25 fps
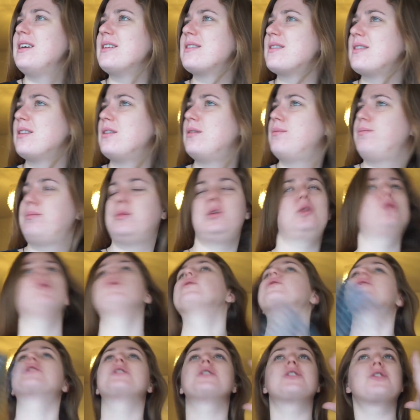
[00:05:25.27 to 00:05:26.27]
It's a
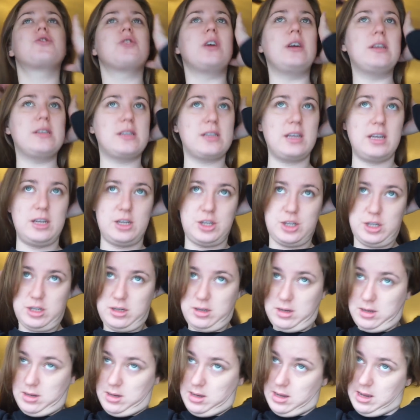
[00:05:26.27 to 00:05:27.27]
gorgeous train
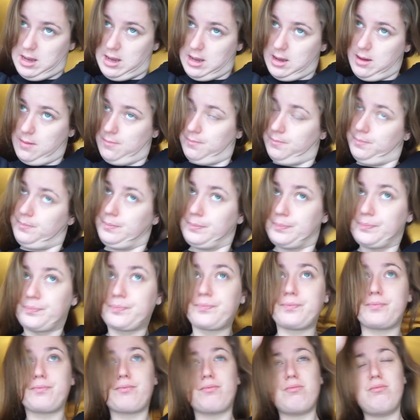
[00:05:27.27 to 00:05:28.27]
station,
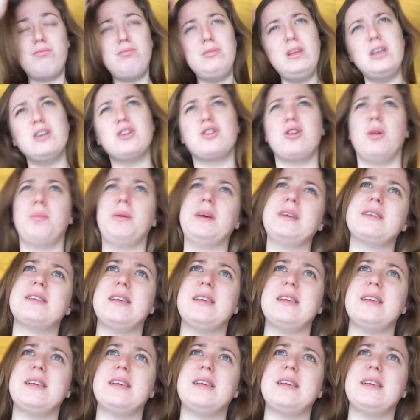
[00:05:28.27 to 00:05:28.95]
shopping